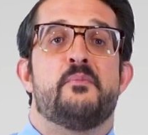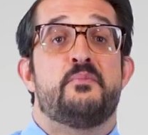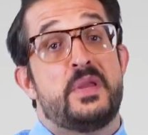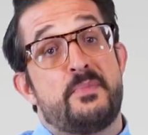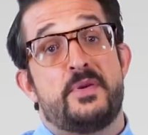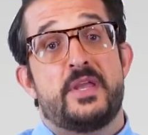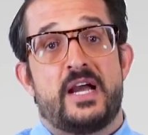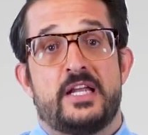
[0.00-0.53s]

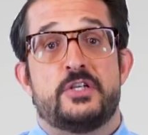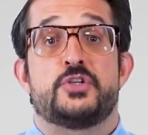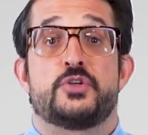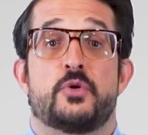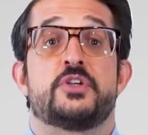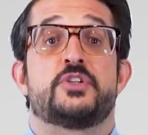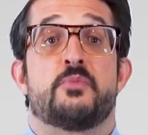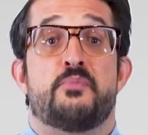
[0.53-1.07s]
BPI
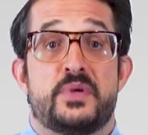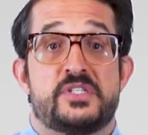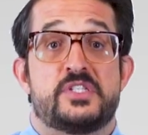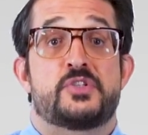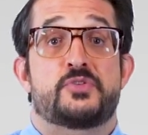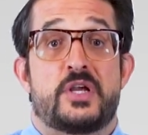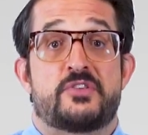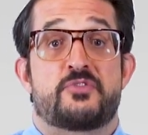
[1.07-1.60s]
ensures your
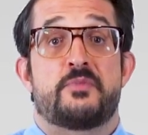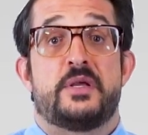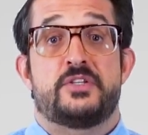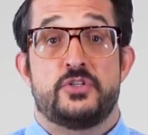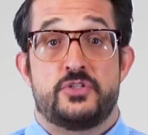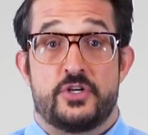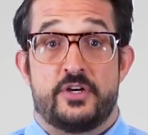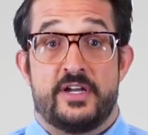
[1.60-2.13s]
business
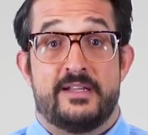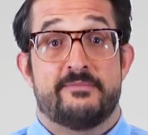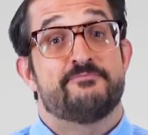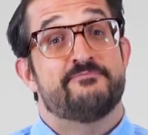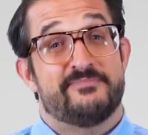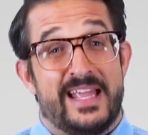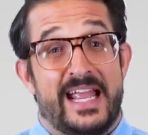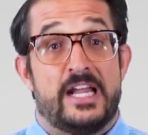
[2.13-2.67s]
transformation journey
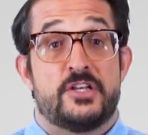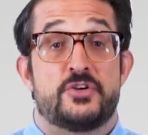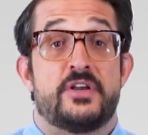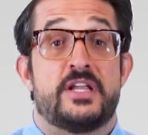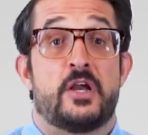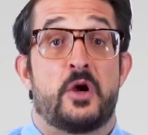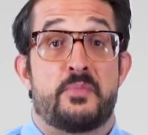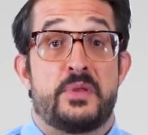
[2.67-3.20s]
and your
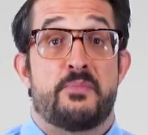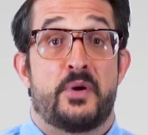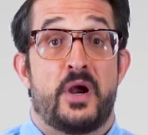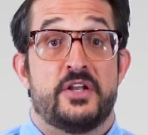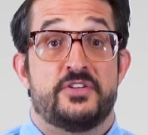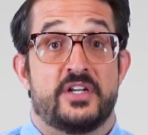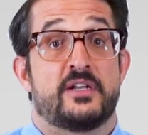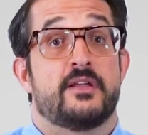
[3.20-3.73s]
ERP
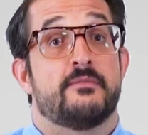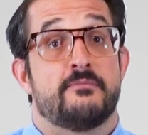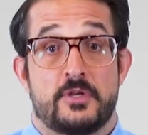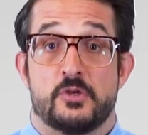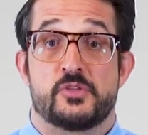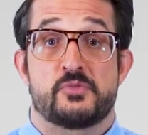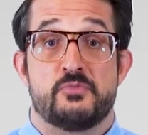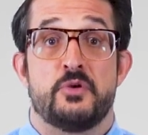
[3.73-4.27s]
project
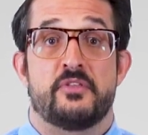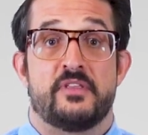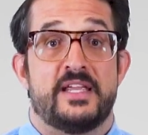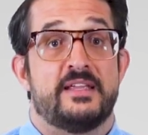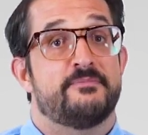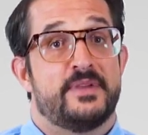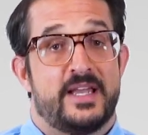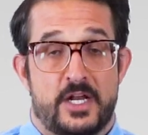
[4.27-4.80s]
go smoothly
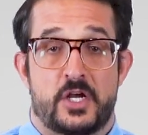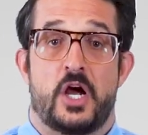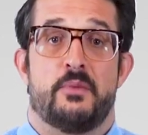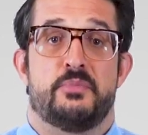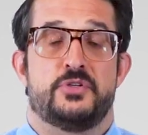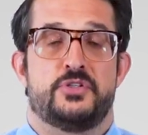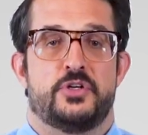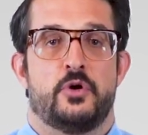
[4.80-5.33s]
and
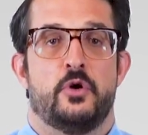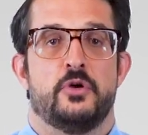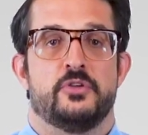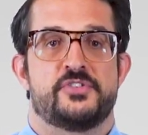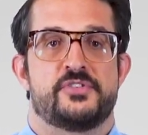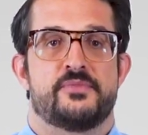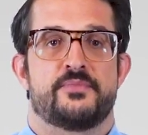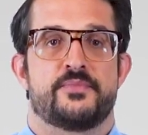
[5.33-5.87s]
accomplish your
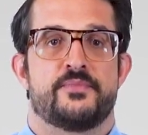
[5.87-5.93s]
goals.